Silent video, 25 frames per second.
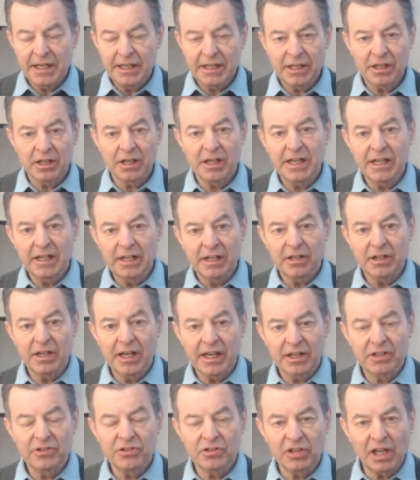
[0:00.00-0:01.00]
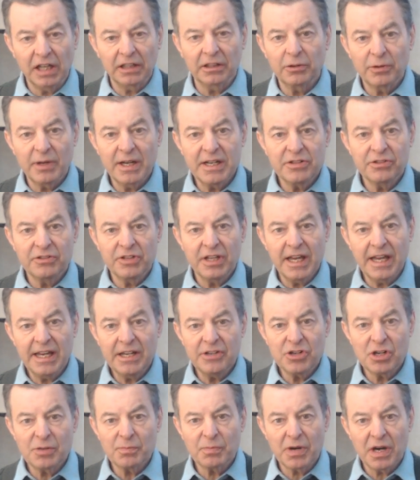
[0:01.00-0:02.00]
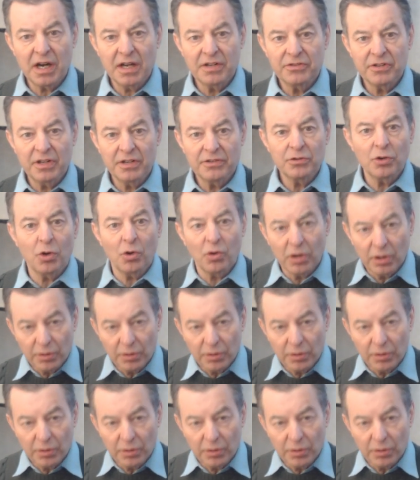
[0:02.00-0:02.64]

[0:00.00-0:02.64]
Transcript: It accelerates the aging process